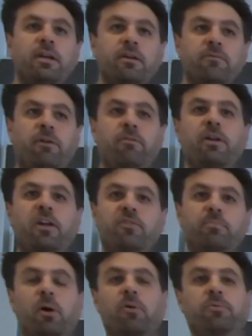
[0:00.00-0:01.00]
very nice
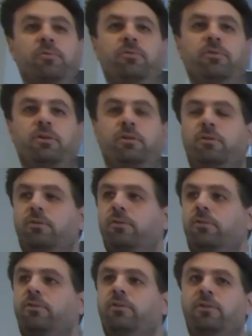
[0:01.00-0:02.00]
bound, yeah,
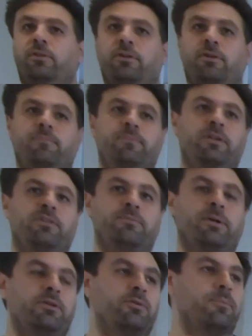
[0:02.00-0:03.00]
that is well
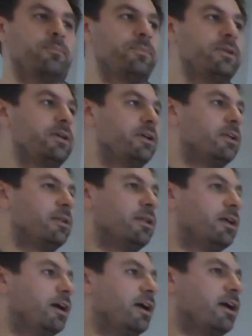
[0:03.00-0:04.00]
known.
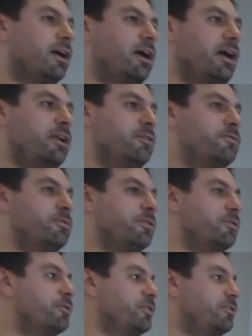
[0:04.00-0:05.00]
And for
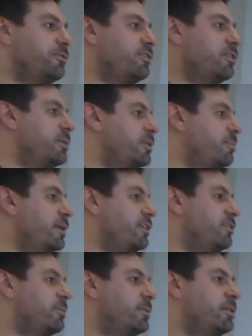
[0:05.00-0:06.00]
those interested in mathematics,
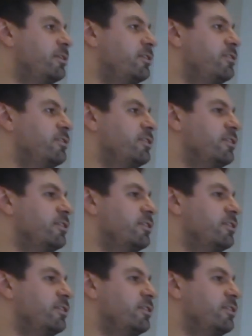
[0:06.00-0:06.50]
I mean, this is